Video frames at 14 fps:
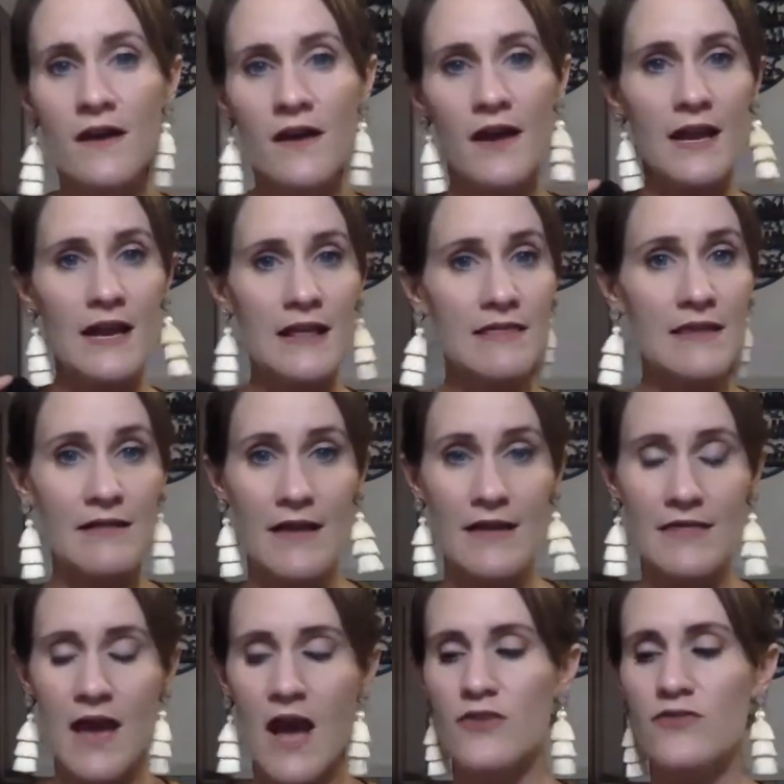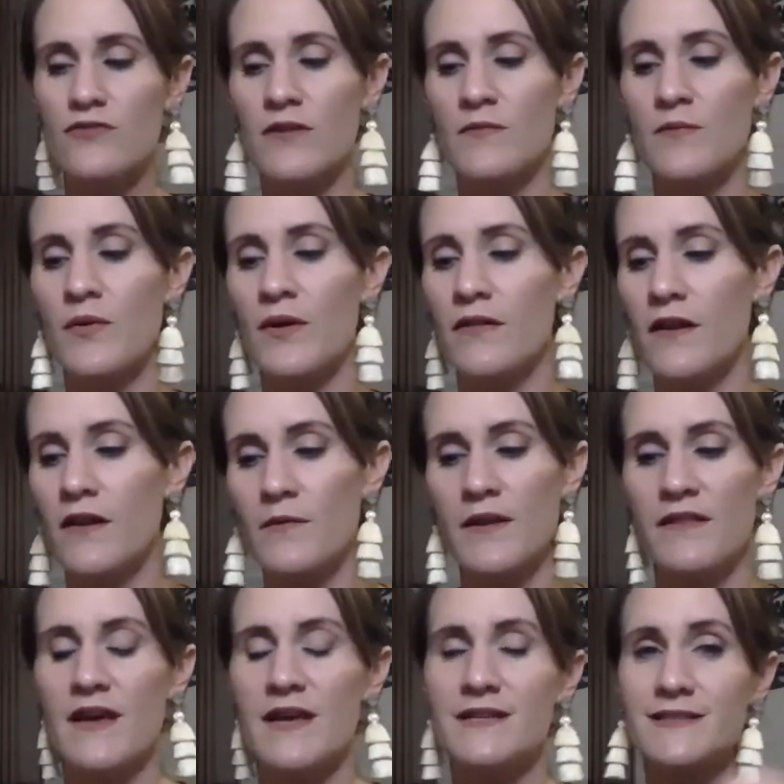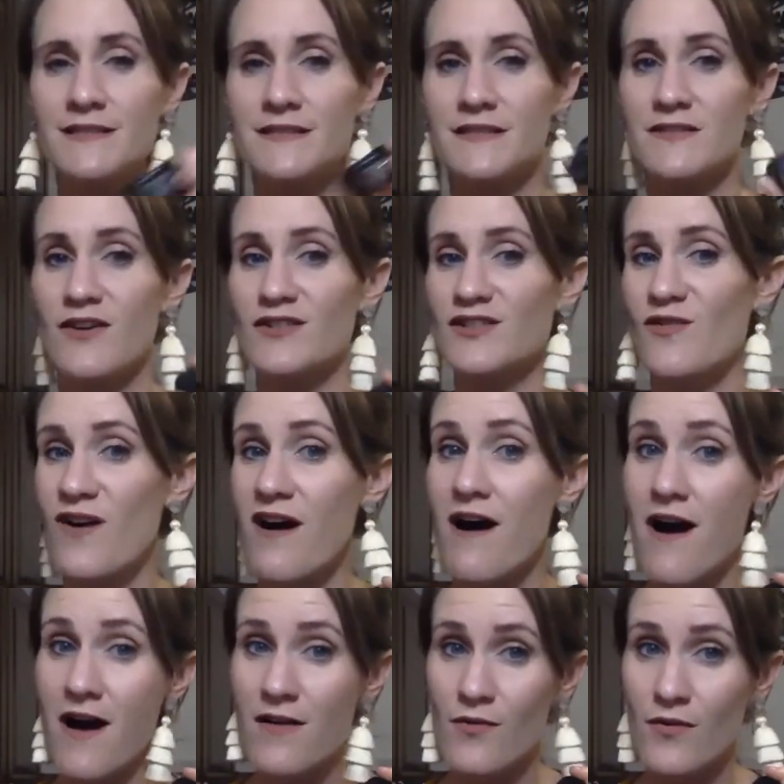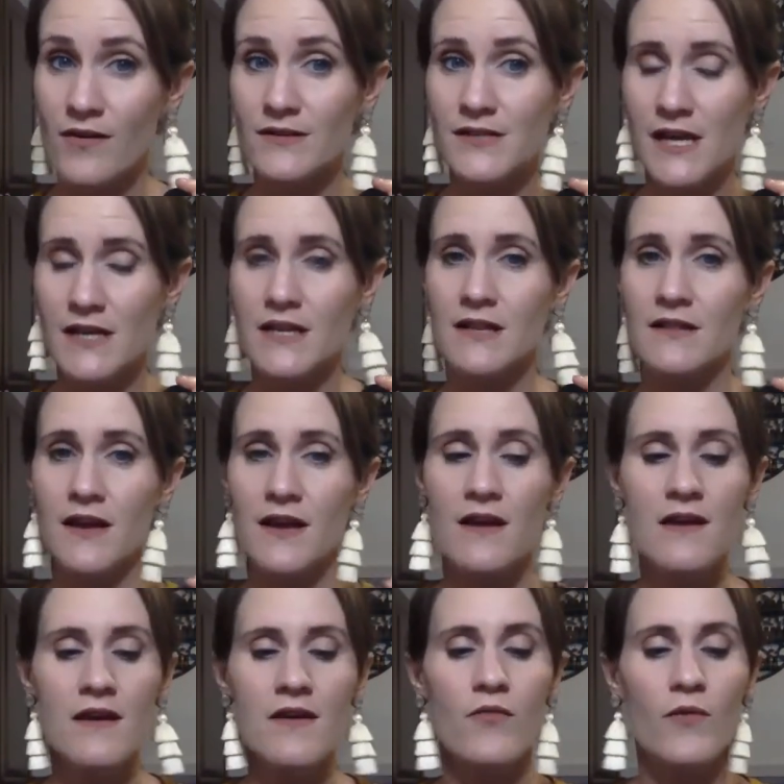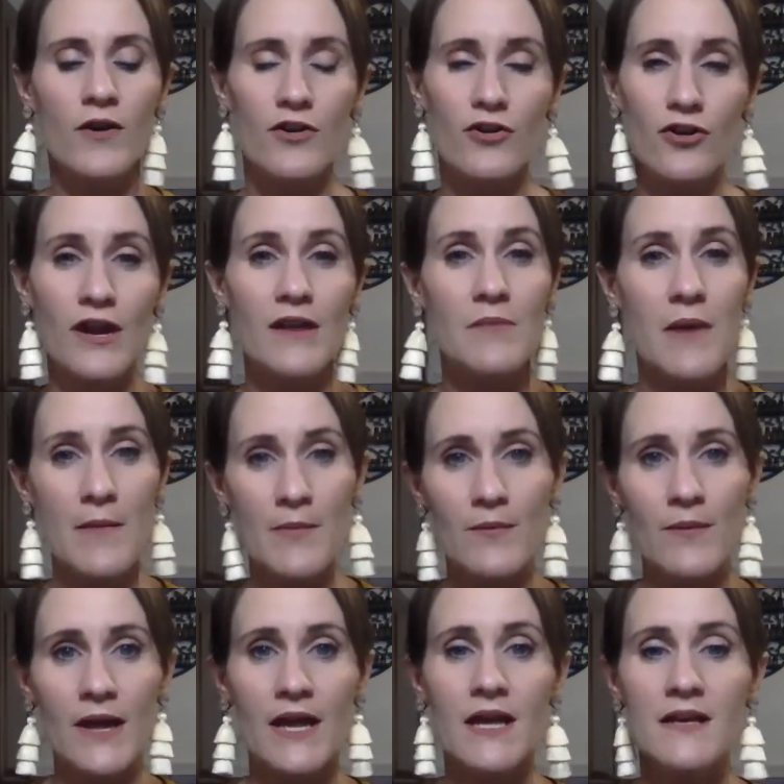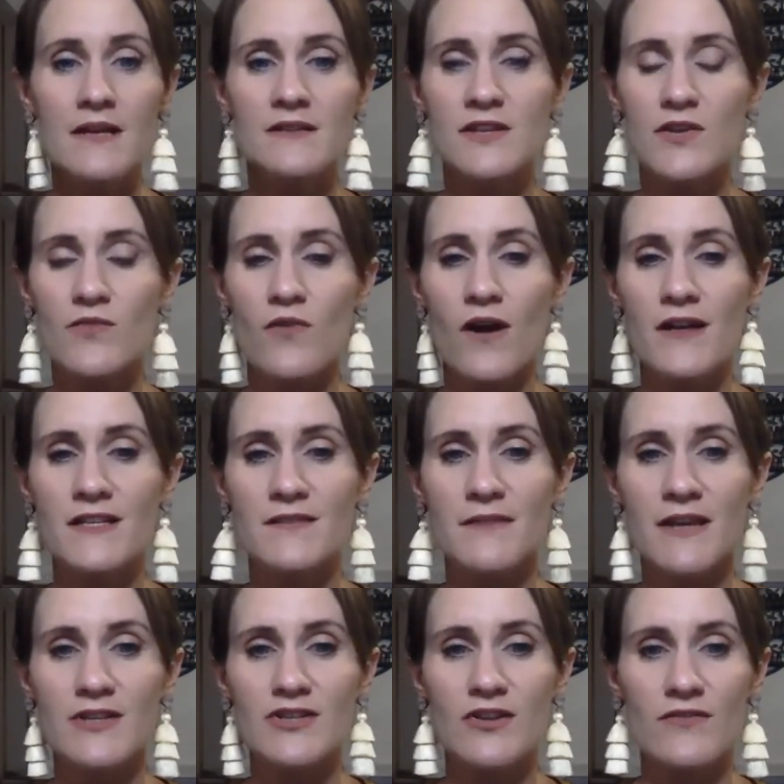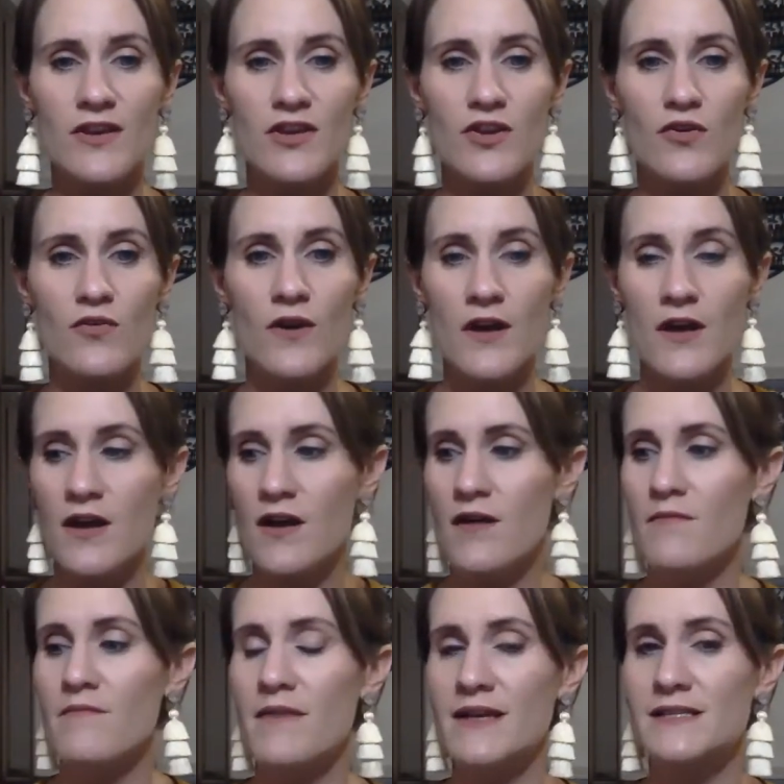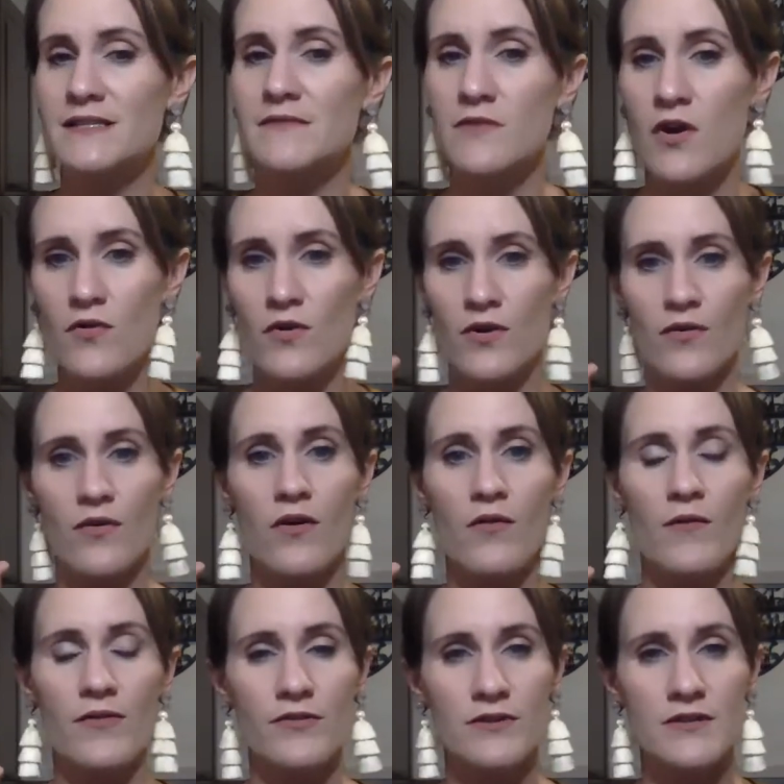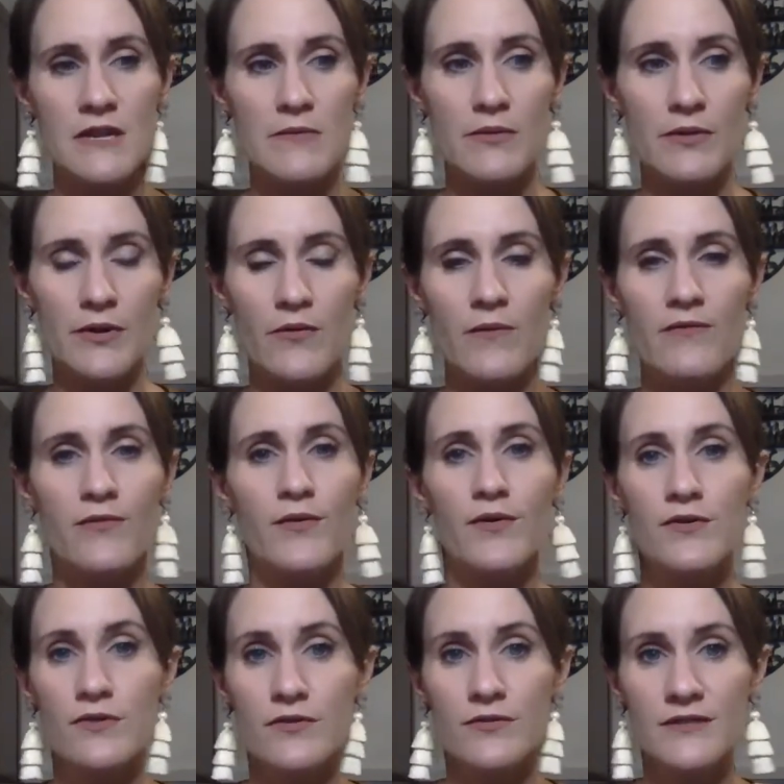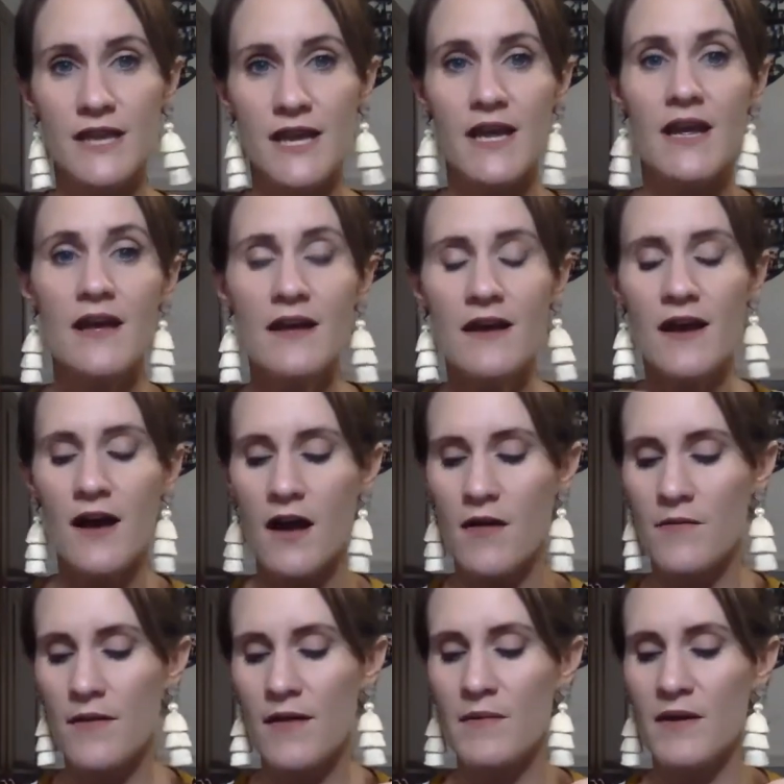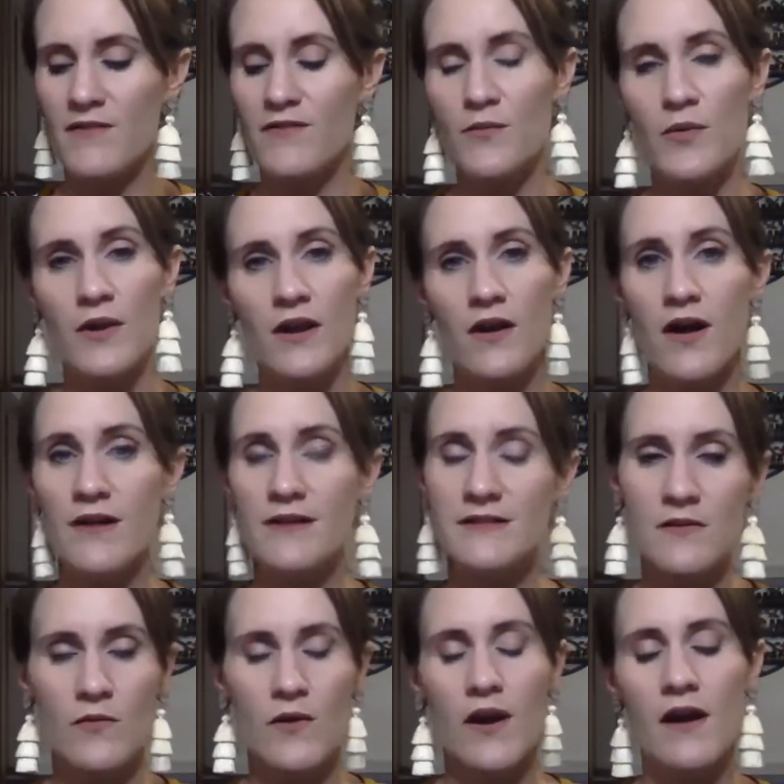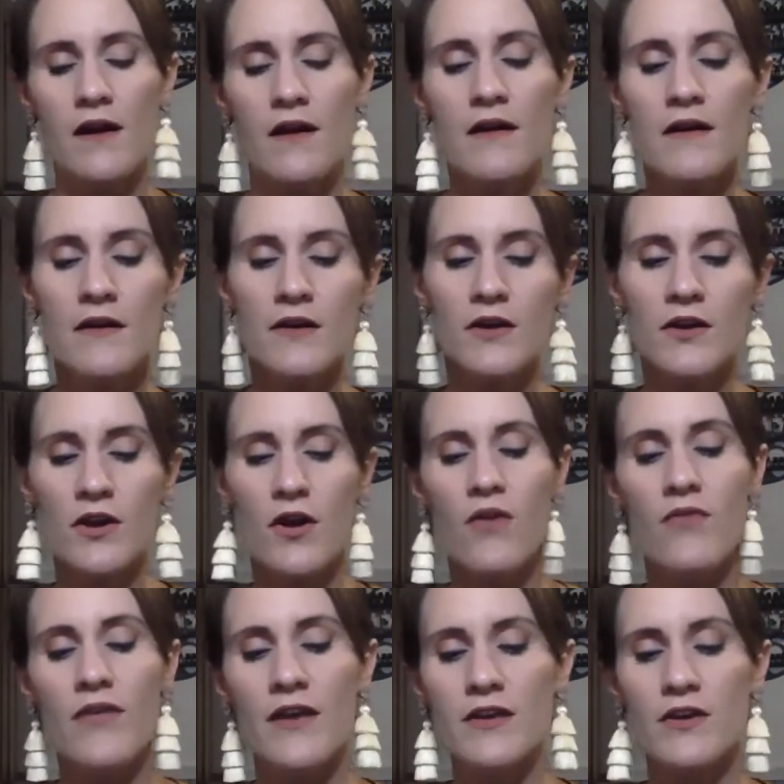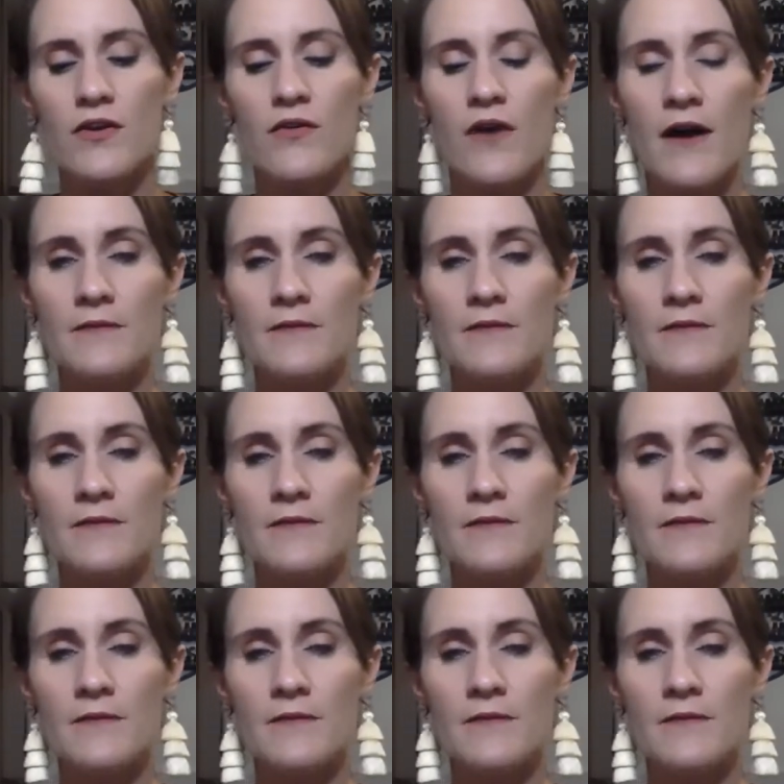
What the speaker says: anything like that. You can put a little bit of this. This is also a hot oil, technically, wintergreen peppermint. So you want to make sure that you mix some coconut oil with your Deep Blue before you use it. But if you put it on somewhere, you know, that you